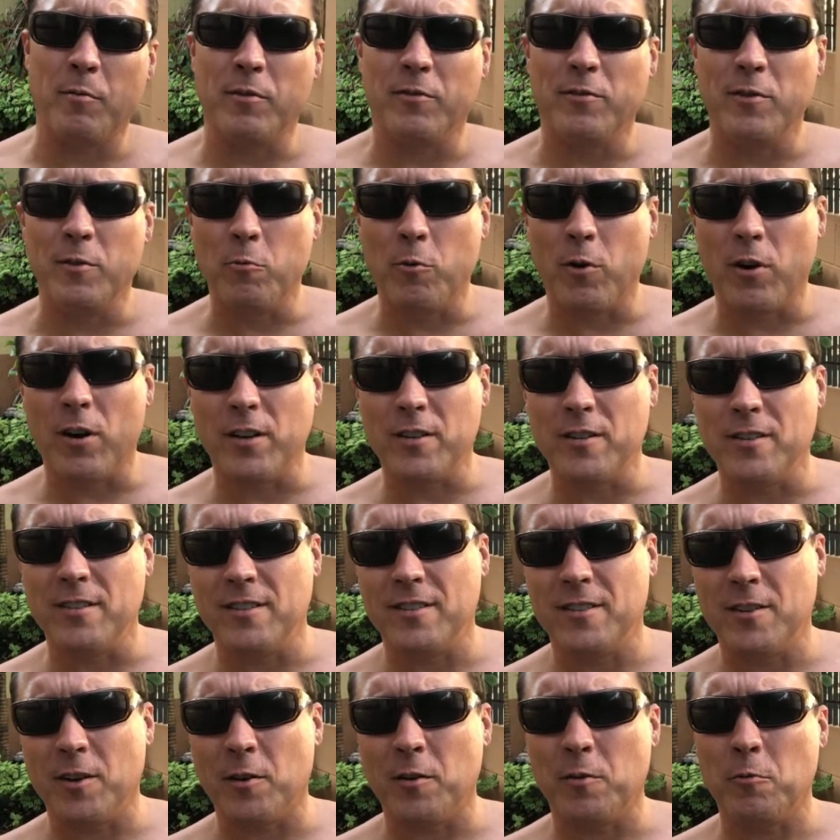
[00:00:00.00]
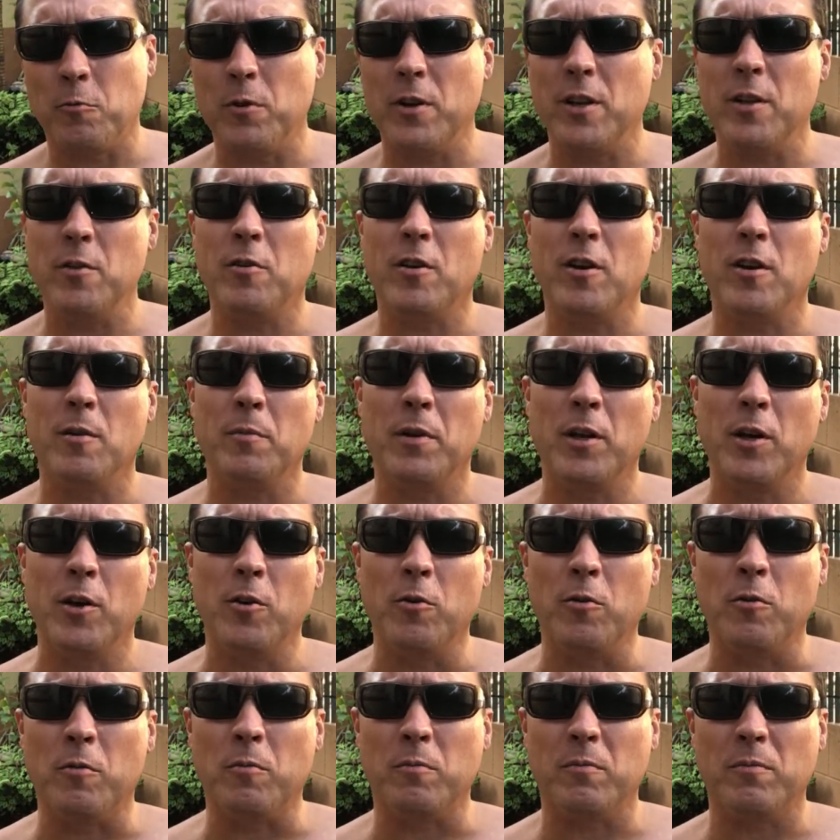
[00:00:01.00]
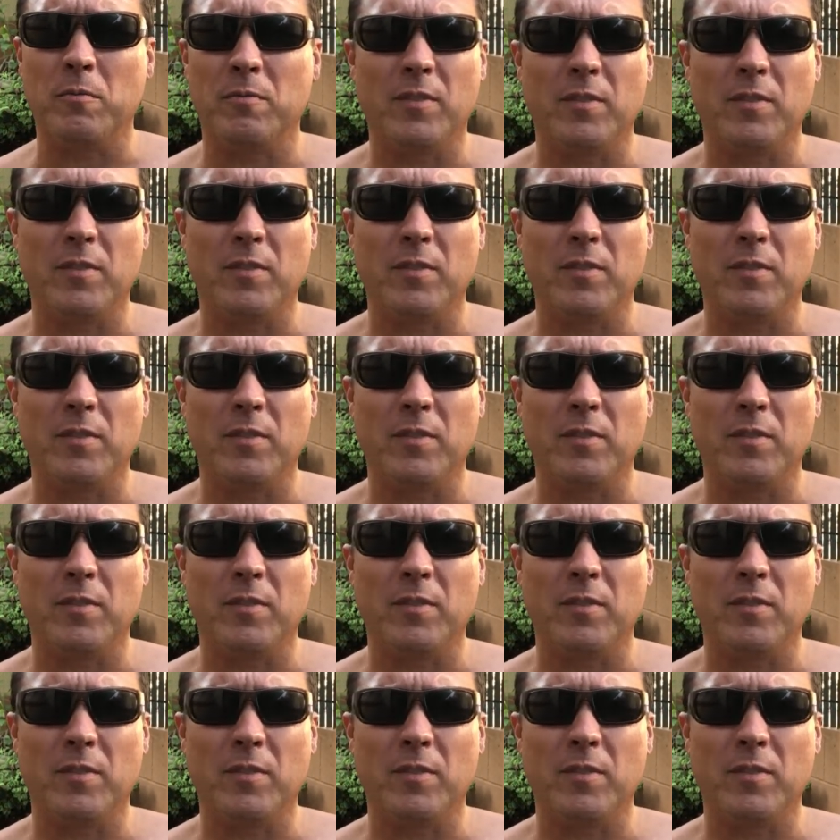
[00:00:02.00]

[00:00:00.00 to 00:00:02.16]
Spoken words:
if you're watching. She's like, when are you coming home?